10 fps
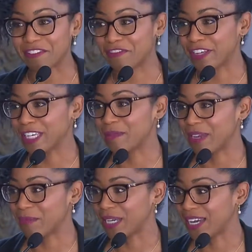filling
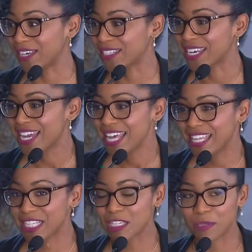me because
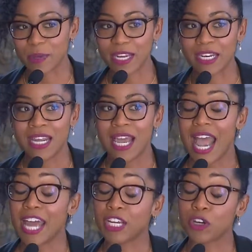this has been
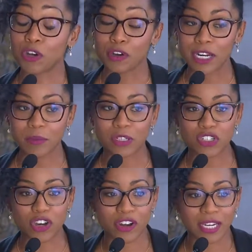an incredible
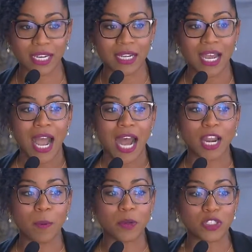journey, an
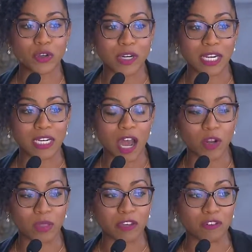opportunity not
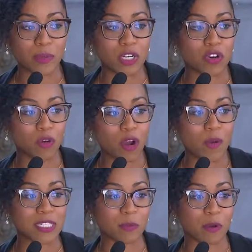only for me to grow
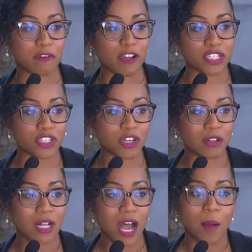as a
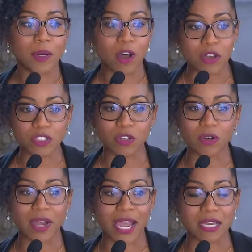professional, but
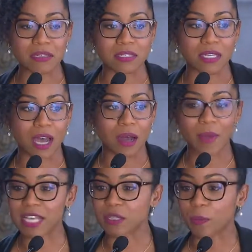also as
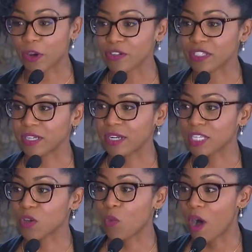a person,
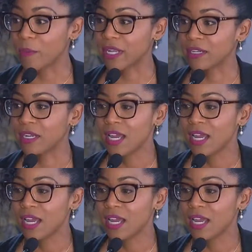as a woman.